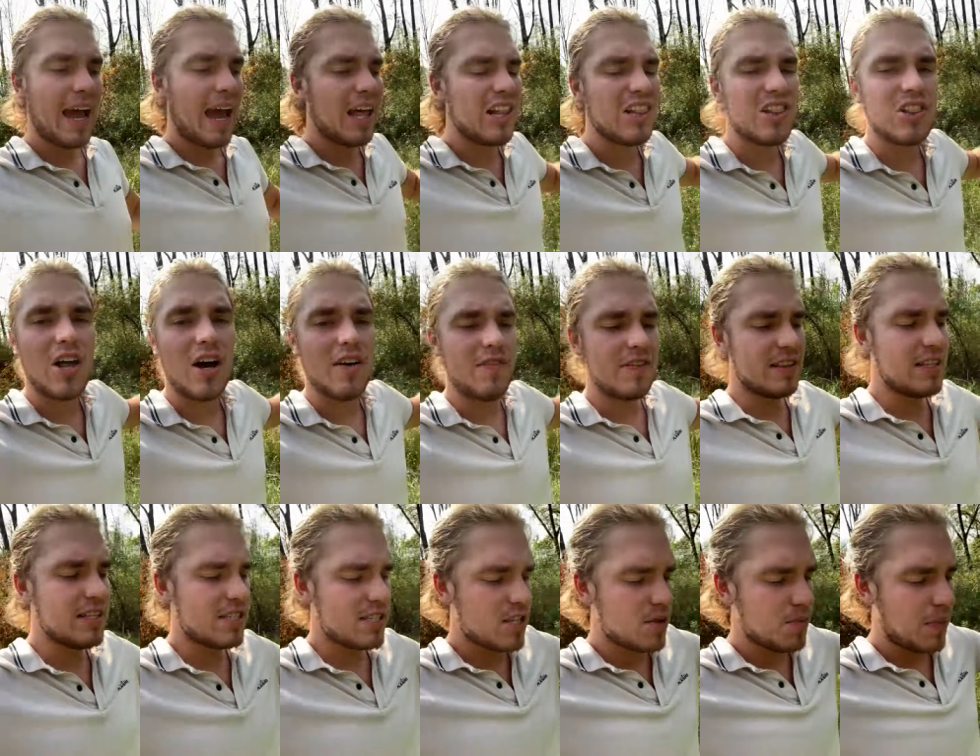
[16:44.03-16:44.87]
I love
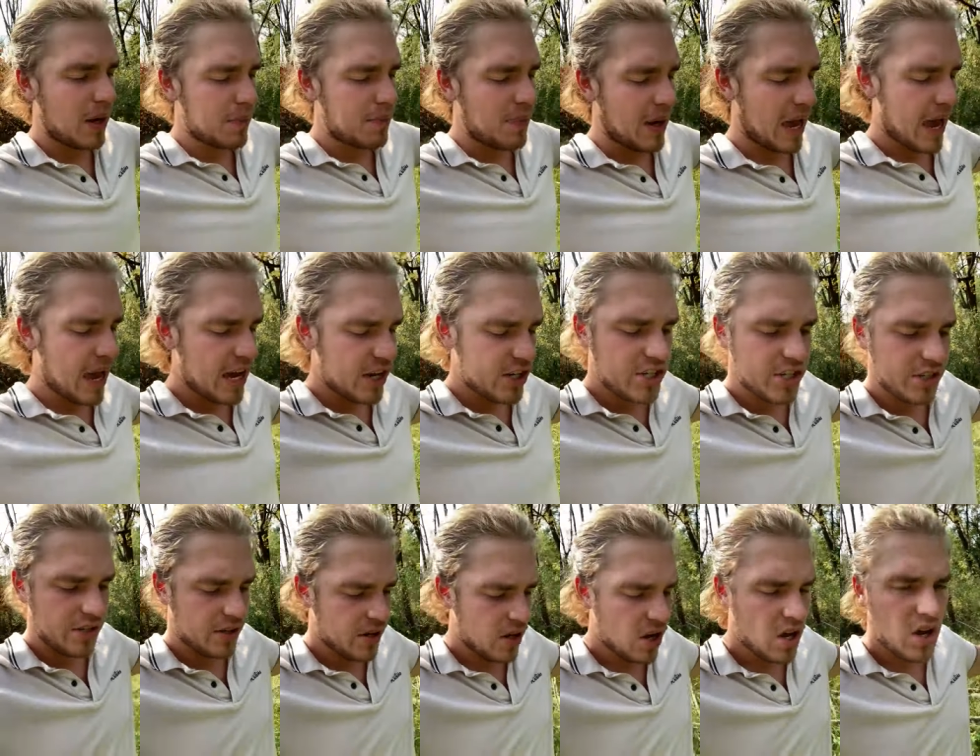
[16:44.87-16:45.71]
it. This is my
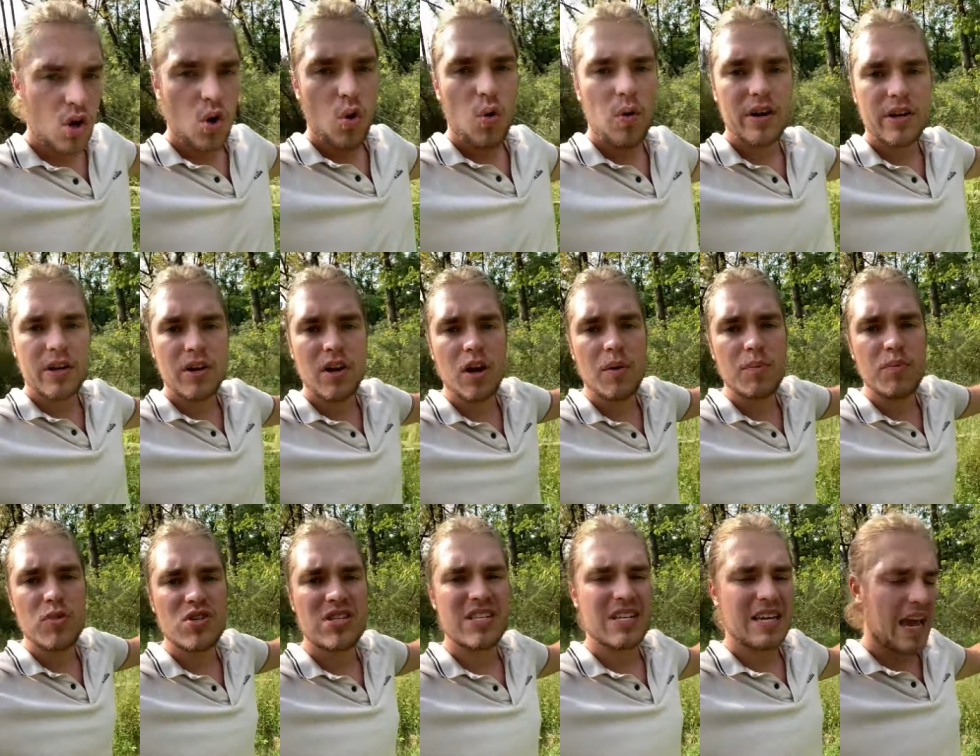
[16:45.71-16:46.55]
passion, working
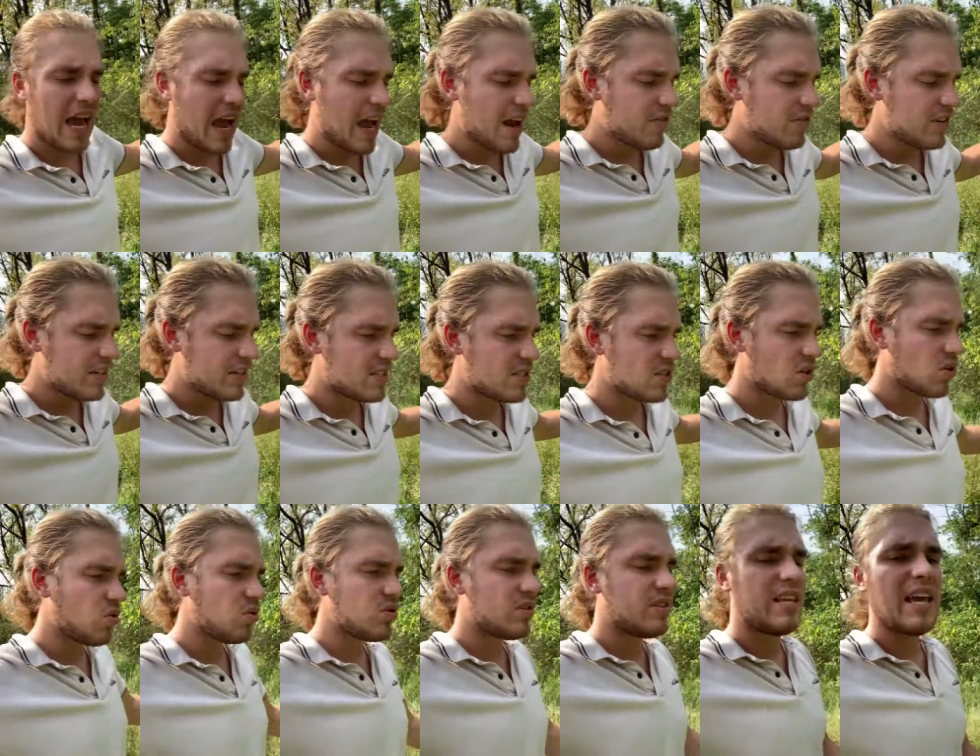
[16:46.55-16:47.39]
on music every
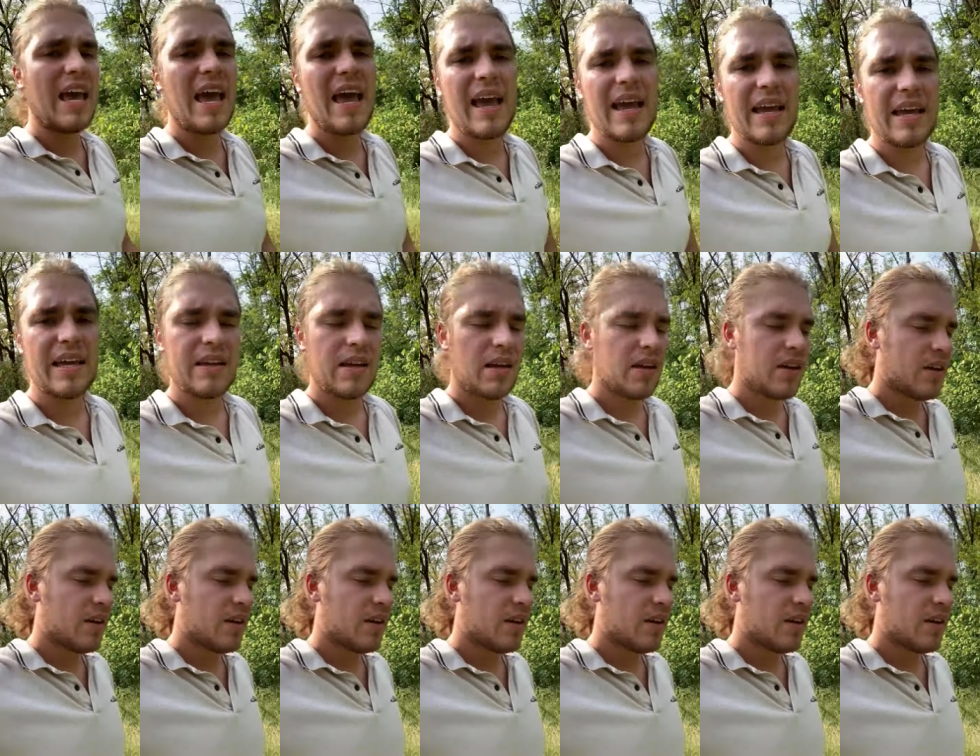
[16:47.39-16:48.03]
single day